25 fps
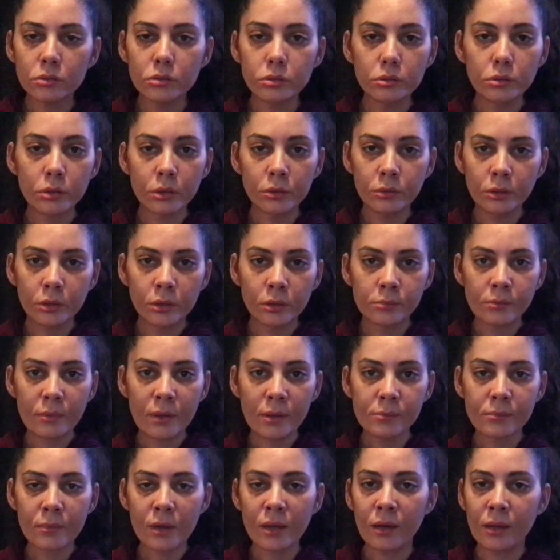who don't know
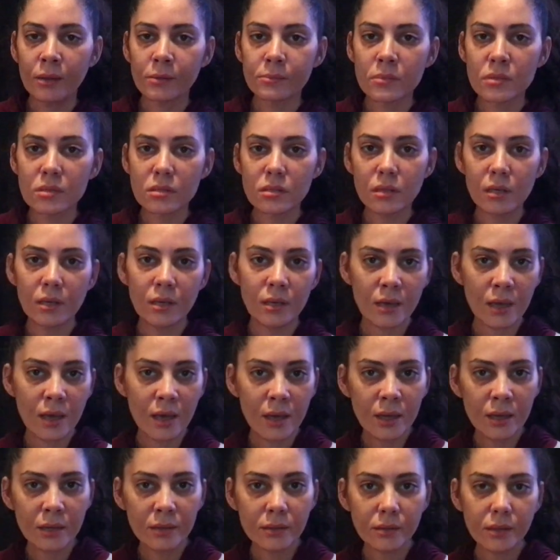me, my name is
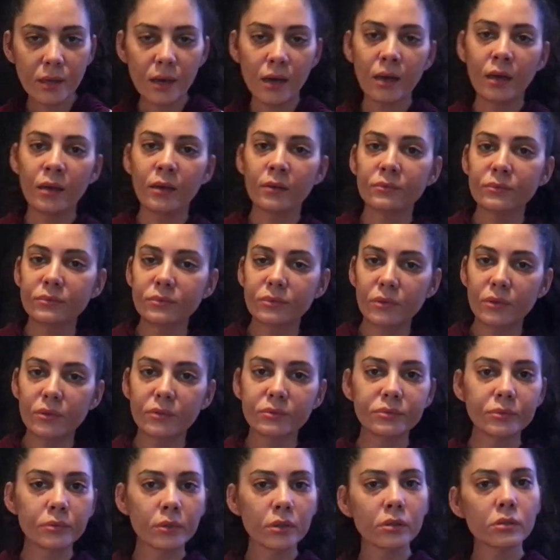Jeanette. I am
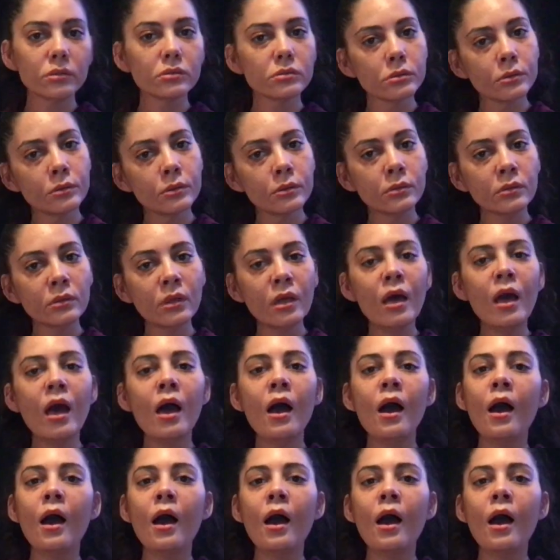44 years old.